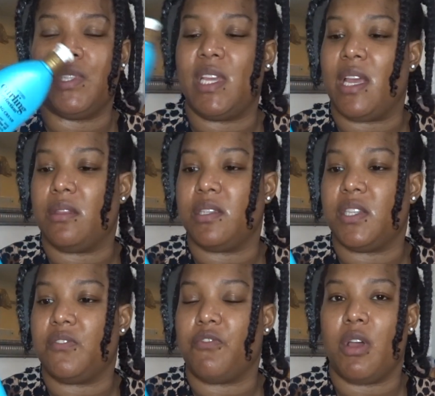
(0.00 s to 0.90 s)
it. And this
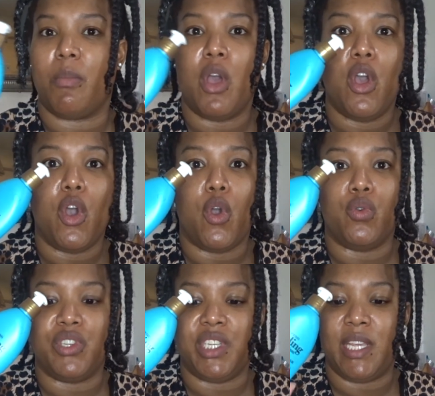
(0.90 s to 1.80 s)
is from
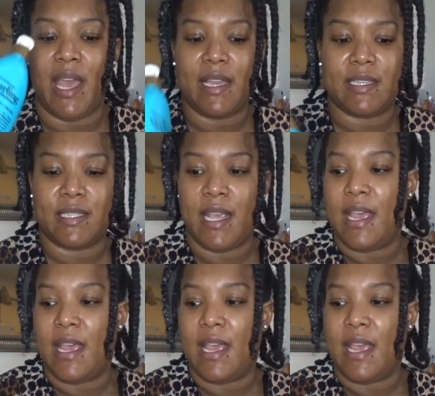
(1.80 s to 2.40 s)
OGX.